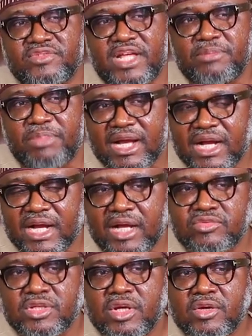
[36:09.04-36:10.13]
of that bank
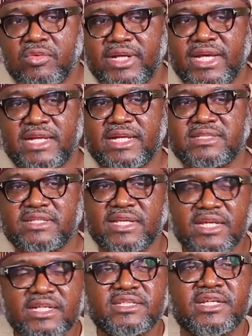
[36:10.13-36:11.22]
account, whether it has a
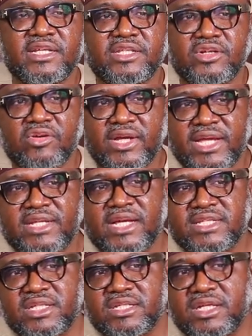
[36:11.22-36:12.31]
single signatory or whether it
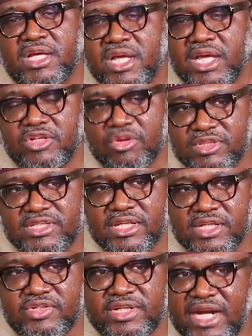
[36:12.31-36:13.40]
has a double
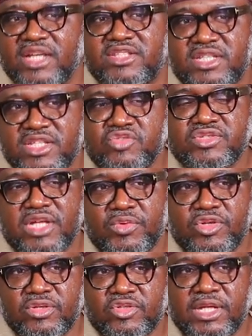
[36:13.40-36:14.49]
signatory. There are issues that
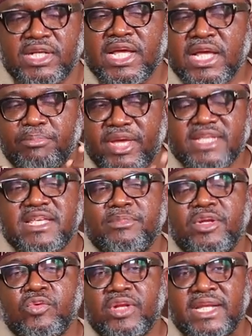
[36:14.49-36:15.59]
we don't tolerate.
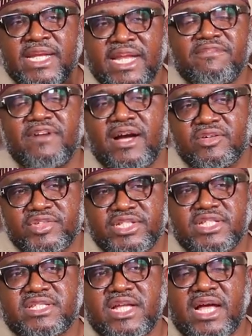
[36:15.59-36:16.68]
PaySabil will never
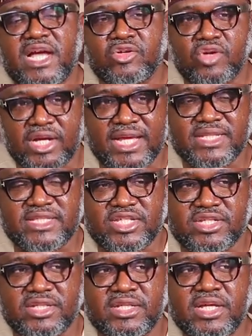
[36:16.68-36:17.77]
register an
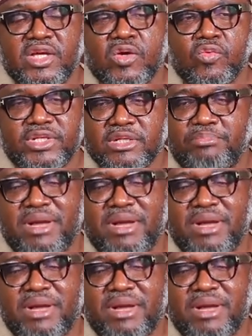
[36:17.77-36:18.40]
organization with a